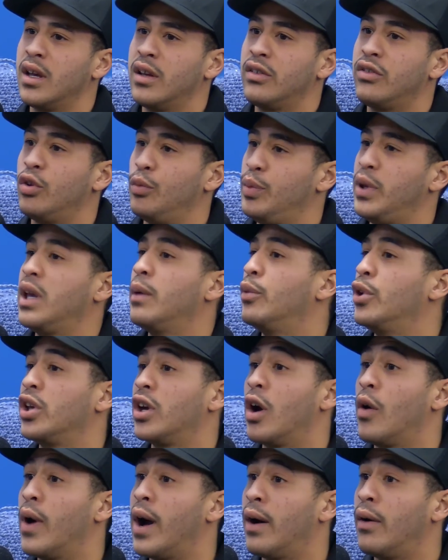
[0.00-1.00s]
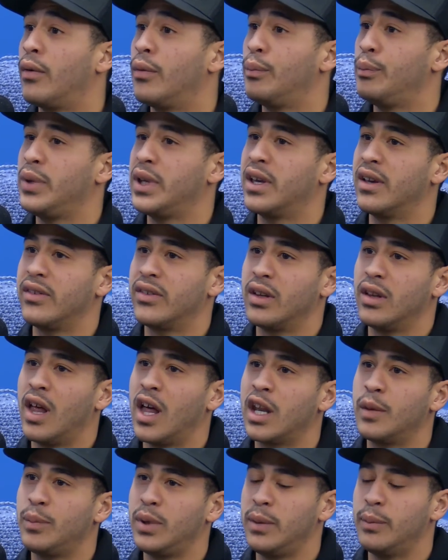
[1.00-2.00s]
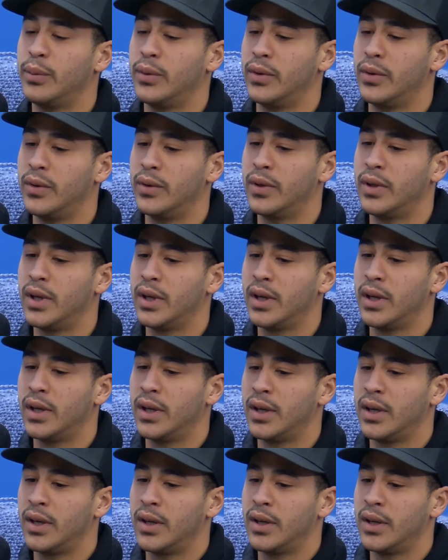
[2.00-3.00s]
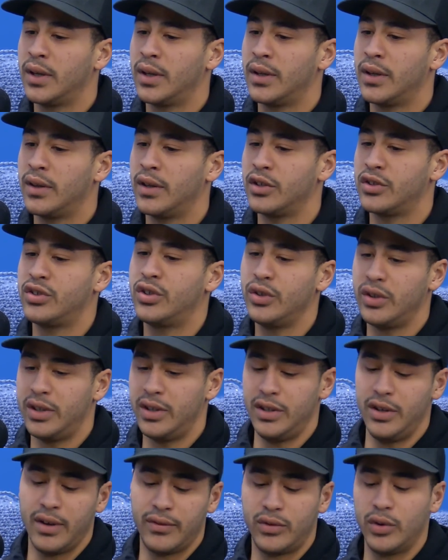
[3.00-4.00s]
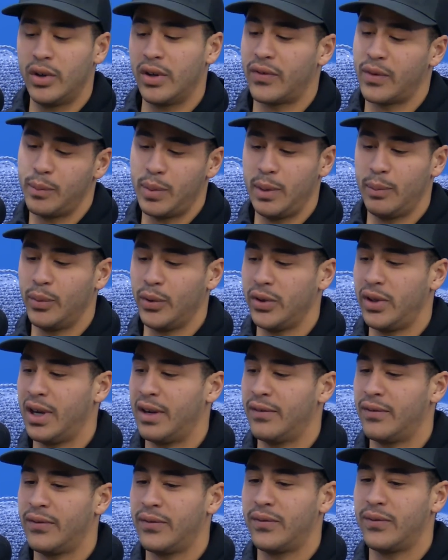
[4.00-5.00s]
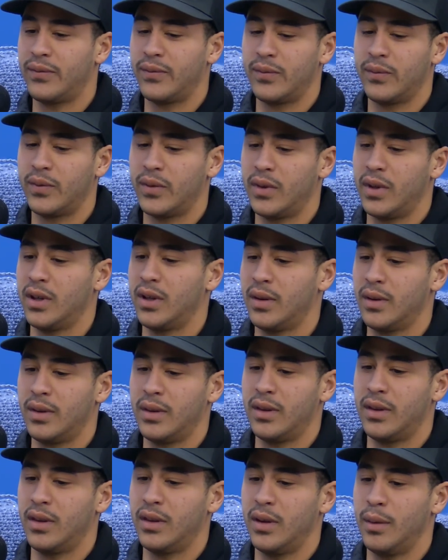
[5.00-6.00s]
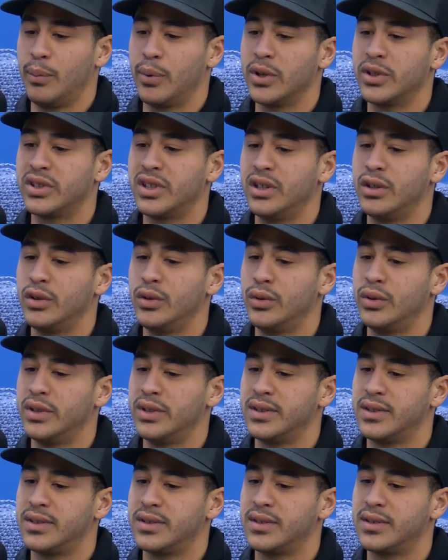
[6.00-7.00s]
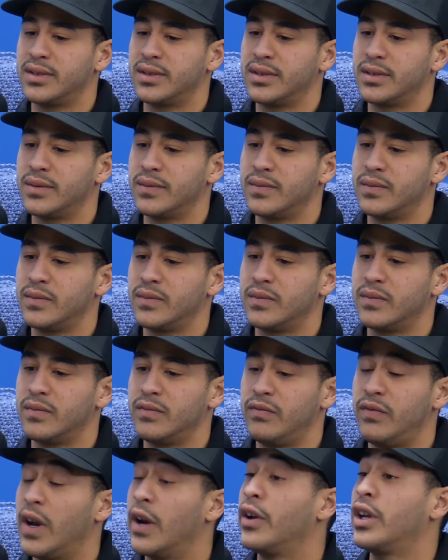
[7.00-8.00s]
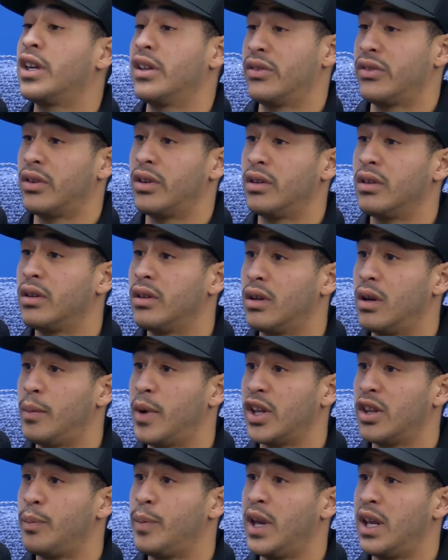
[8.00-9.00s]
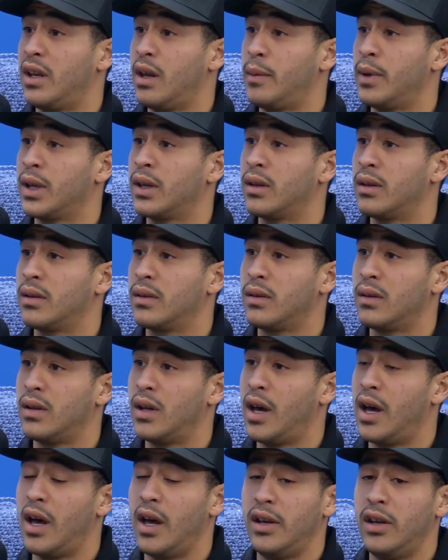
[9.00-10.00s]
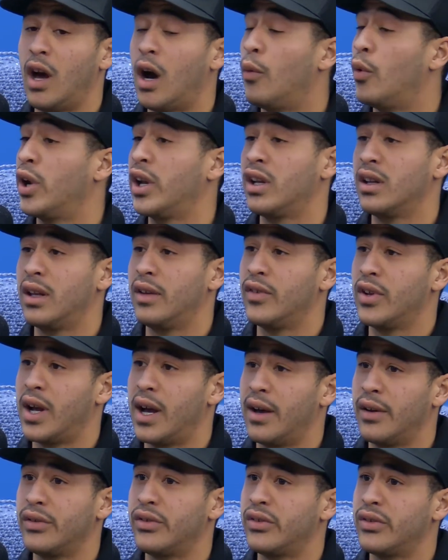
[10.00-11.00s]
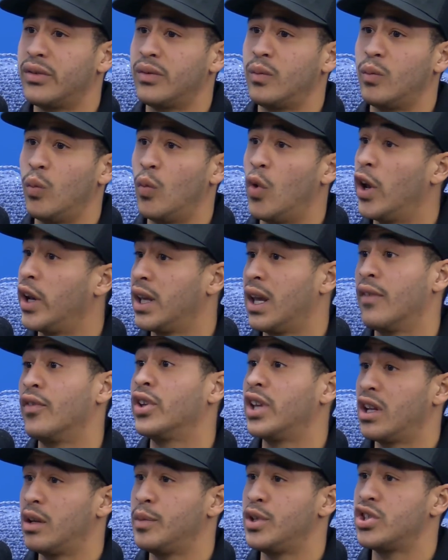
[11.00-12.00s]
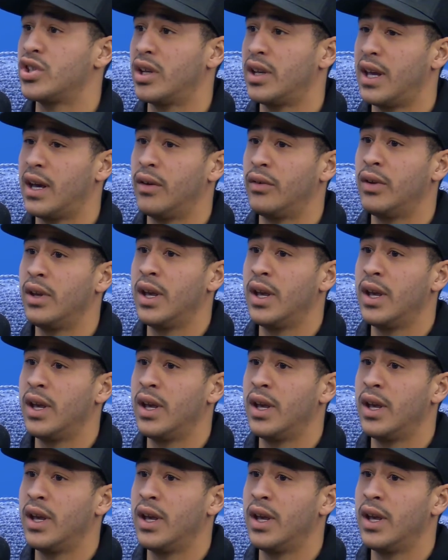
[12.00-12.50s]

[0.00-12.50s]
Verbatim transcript: to be able to go out. Because mm-hmm. a lot mm-hmm. of people, there's two, you have two different people. You have the the person who is very concerned about the pandemic, mm-hmm. uh, not wanting to leave their house, wanting everything to be shut down.